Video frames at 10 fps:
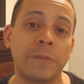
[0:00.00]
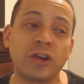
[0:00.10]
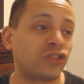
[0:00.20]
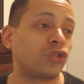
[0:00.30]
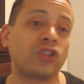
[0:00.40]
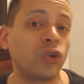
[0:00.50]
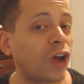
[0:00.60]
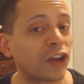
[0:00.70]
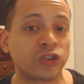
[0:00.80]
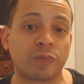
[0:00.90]
Because you still
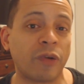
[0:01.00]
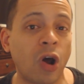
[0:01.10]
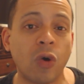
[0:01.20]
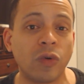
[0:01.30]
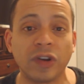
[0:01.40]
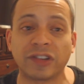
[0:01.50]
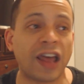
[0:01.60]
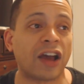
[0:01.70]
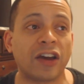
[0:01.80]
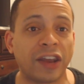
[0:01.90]
got your Pro. It's
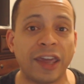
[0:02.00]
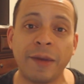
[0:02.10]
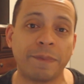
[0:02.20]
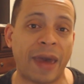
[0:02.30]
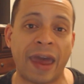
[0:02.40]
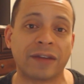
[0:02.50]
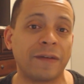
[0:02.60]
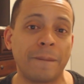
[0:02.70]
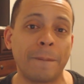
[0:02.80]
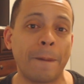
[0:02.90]
not going to
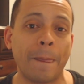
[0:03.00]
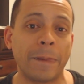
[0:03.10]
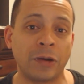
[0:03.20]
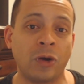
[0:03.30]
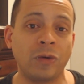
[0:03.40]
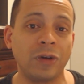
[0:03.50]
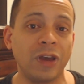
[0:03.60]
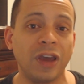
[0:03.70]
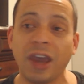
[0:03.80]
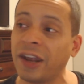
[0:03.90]
impact, you know.
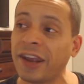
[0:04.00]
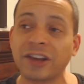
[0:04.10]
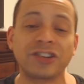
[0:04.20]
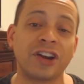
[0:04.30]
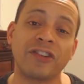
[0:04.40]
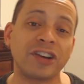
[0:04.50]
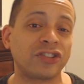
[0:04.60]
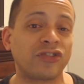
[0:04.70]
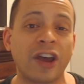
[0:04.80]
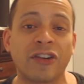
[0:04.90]
And next
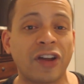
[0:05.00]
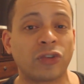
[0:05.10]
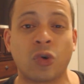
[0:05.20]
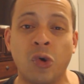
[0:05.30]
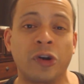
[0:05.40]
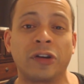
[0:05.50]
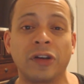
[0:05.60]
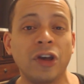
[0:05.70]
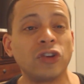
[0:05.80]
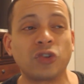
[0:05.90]
generation is right around the corner.
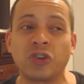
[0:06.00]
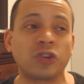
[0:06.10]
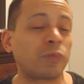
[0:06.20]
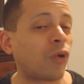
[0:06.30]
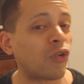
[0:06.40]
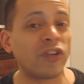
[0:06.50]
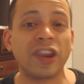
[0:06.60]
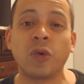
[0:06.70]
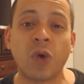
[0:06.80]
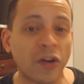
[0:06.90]
So is the Pro
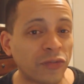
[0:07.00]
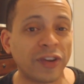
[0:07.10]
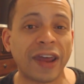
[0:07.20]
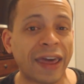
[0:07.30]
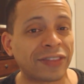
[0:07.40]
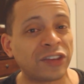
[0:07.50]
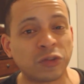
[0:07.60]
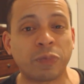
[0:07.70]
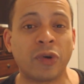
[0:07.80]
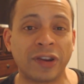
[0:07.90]
really worth it at
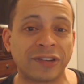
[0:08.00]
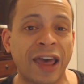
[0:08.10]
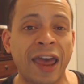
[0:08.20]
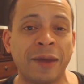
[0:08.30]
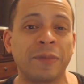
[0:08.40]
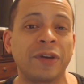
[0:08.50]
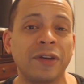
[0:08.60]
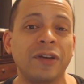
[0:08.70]
this point in time?